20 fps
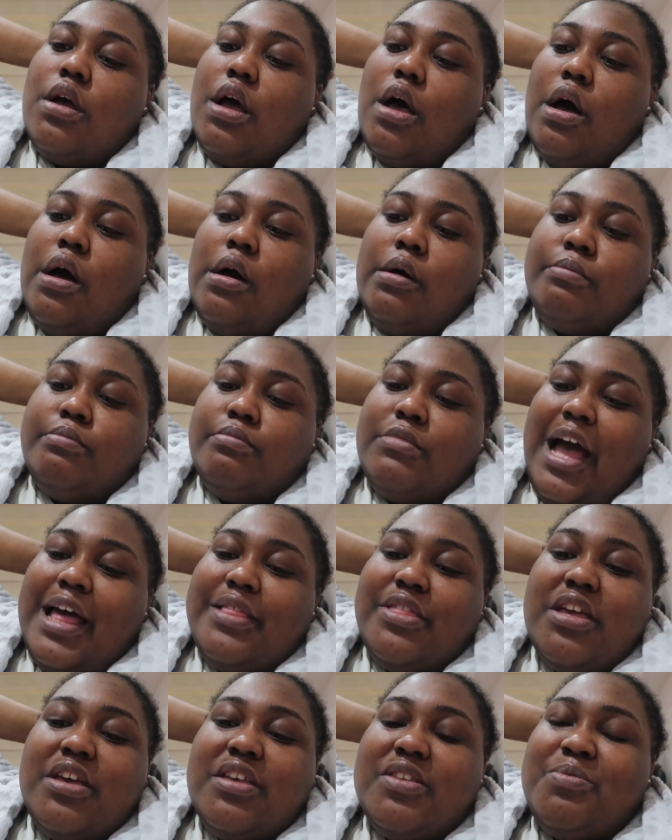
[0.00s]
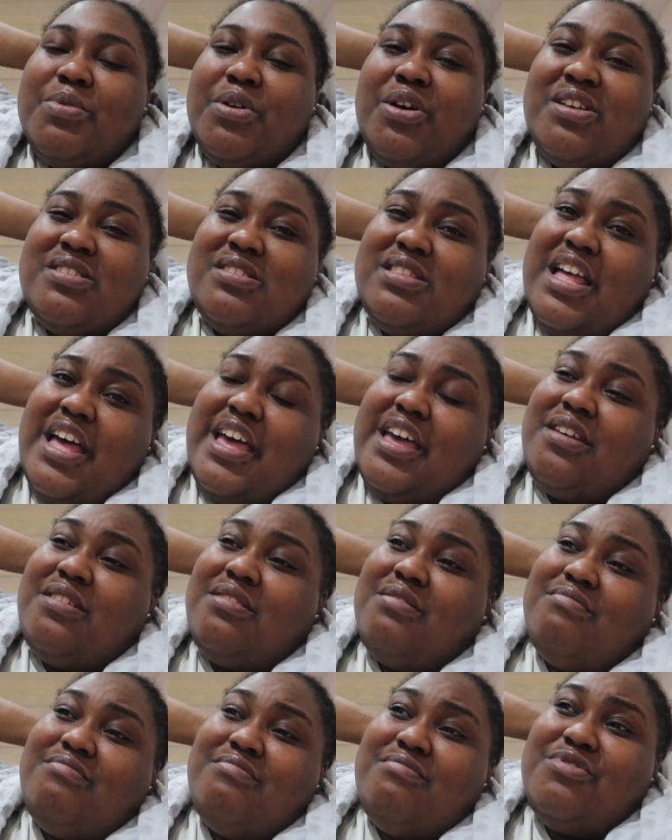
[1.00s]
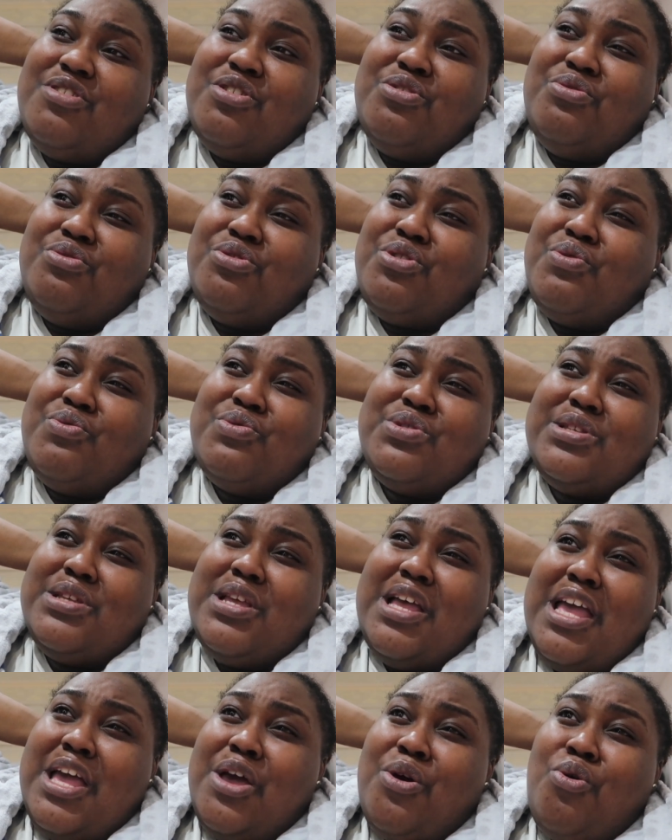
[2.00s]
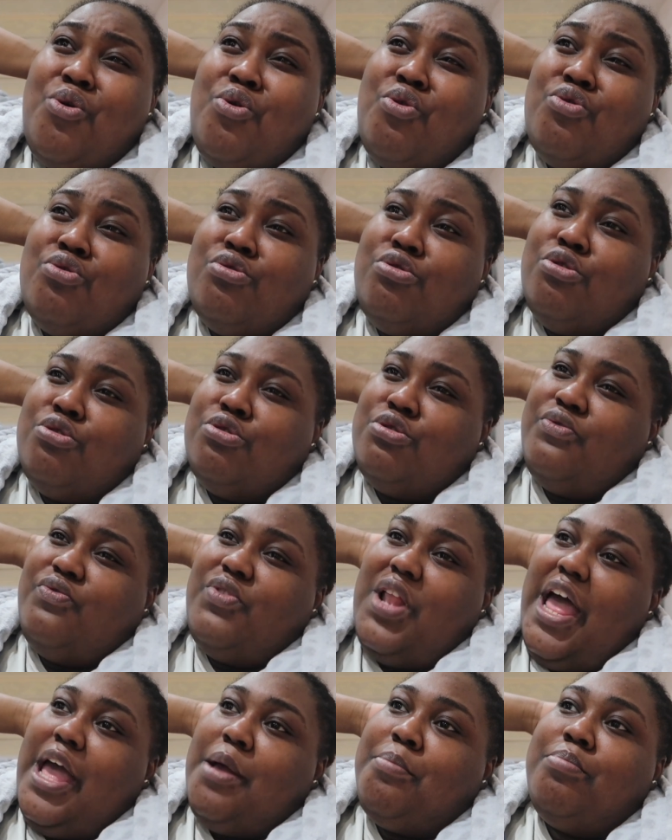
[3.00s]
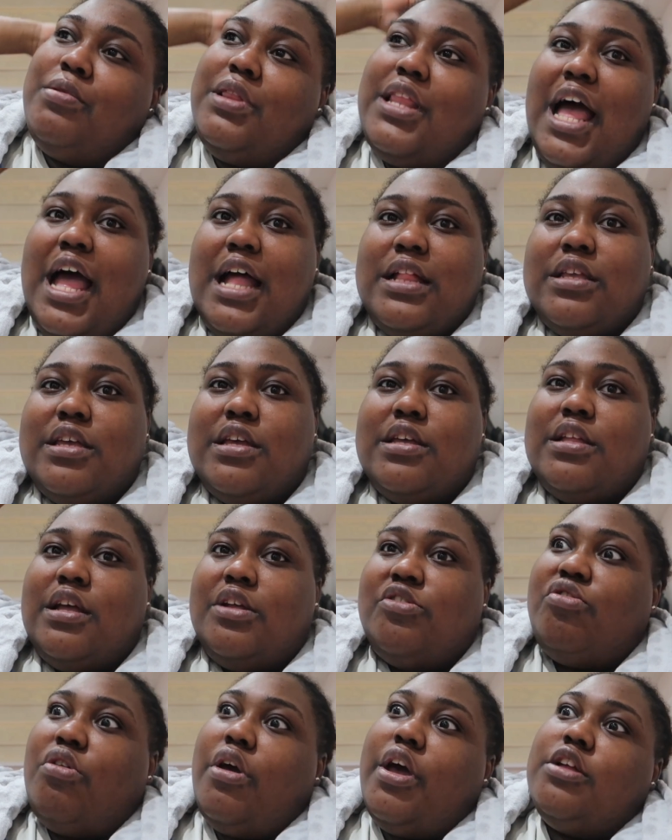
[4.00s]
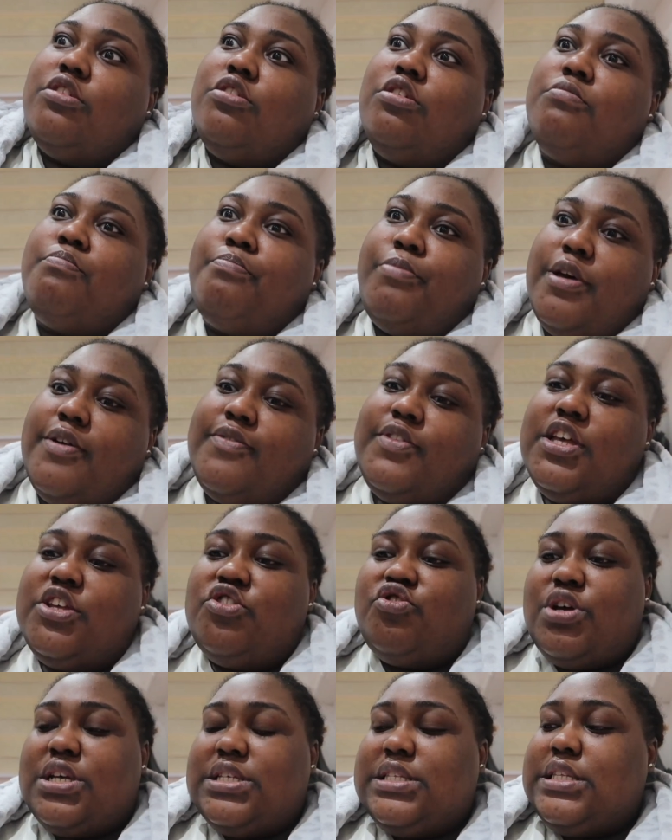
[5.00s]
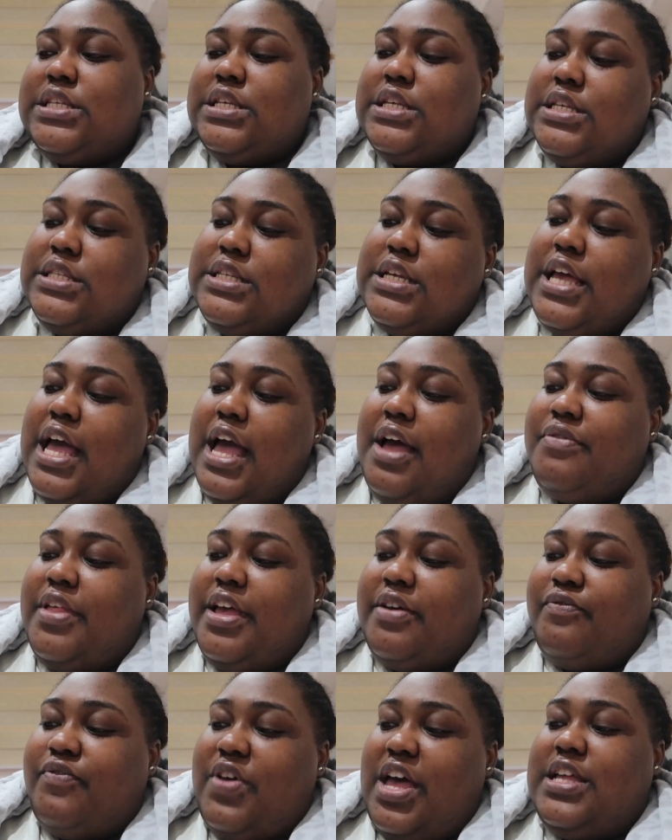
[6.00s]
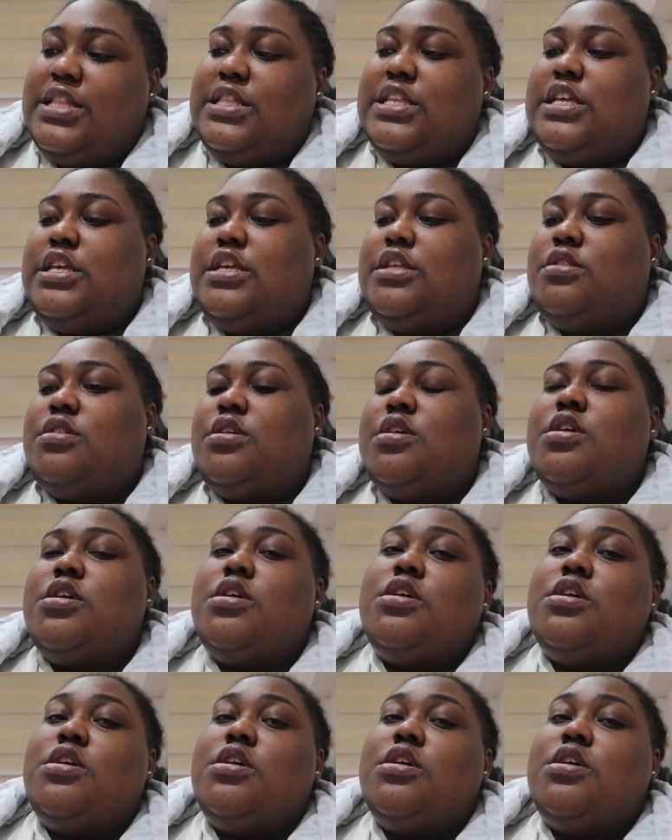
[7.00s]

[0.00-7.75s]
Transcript: um i think it's because like you know there was a whole lot of like planning and trying on birthday dresses and kind of like finding